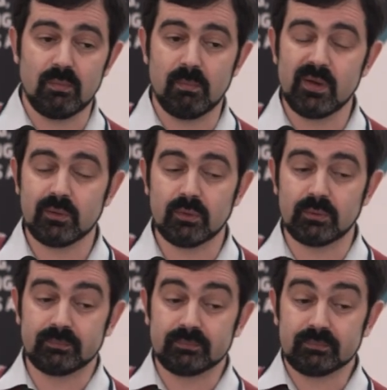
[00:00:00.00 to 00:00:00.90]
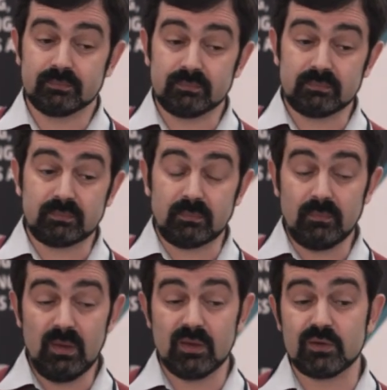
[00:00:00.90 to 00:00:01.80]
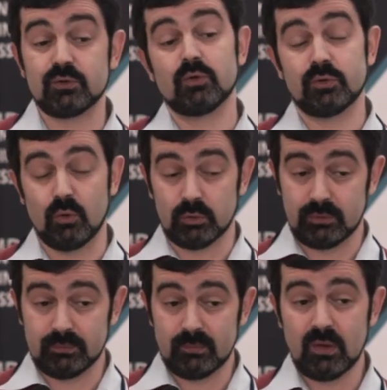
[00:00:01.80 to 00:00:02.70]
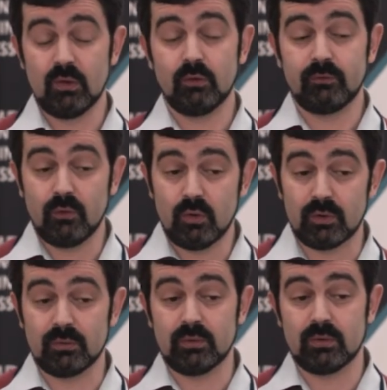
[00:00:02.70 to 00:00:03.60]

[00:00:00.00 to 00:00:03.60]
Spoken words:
manual source code for